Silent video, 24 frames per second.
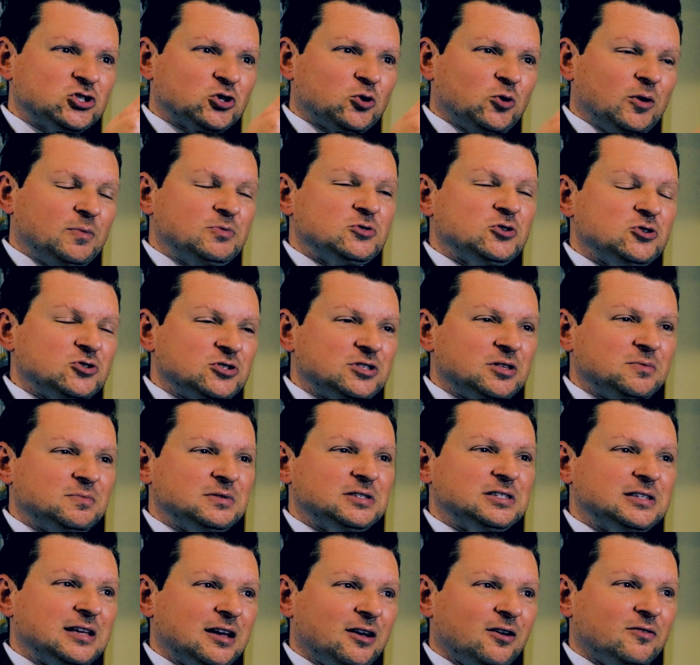scriptures
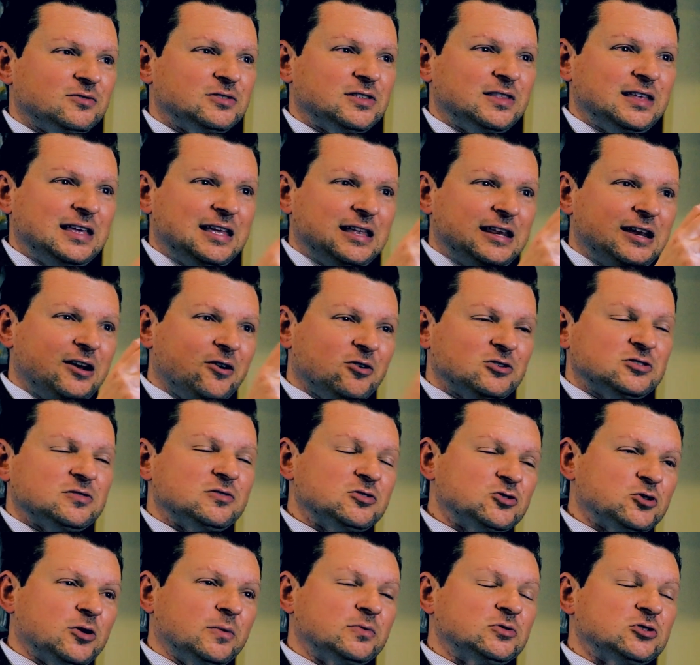themselves and the adherents
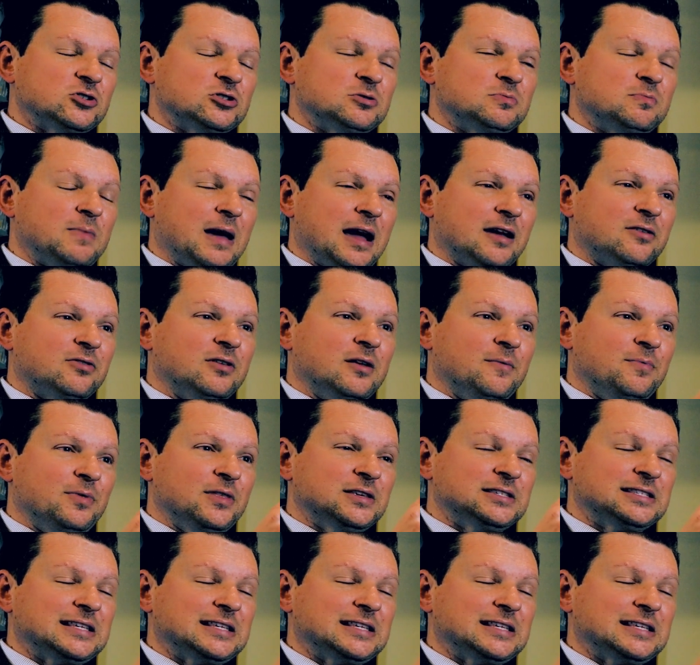of the scriptures back then,